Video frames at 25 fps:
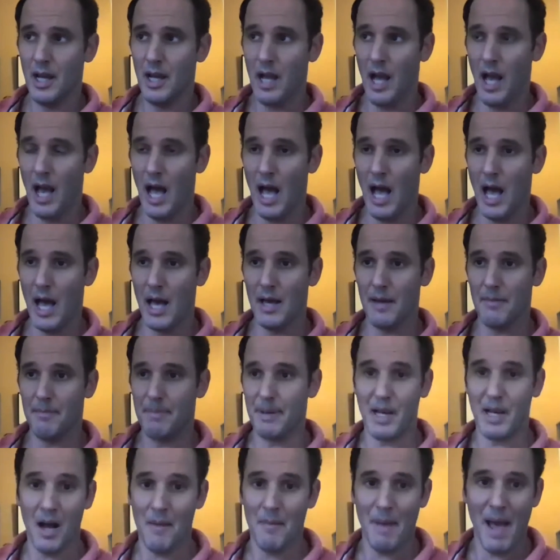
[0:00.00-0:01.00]
uh,
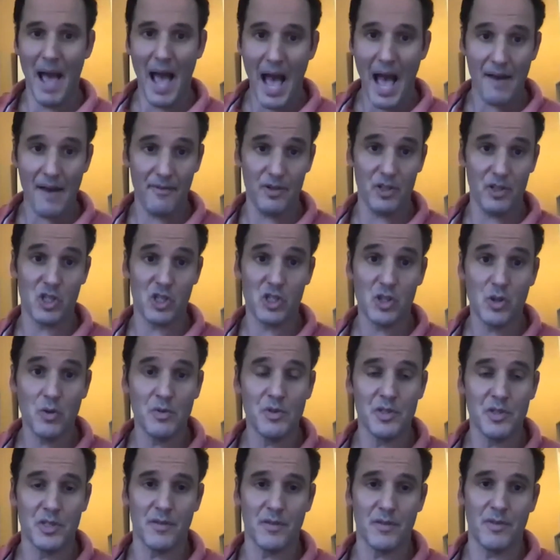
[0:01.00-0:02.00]
become avid
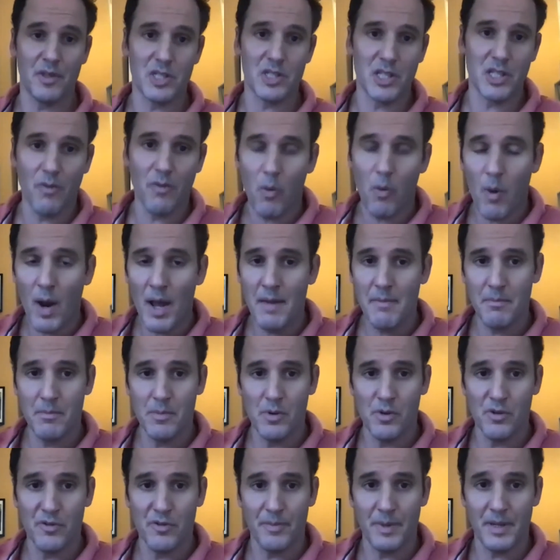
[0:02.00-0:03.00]
students of the civil rights
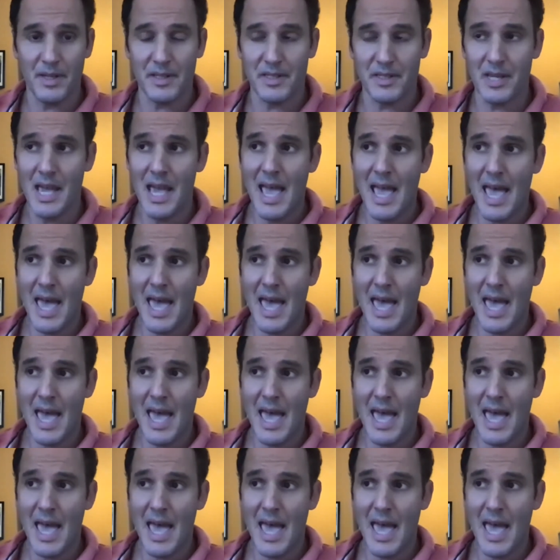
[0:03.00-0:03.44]
movement.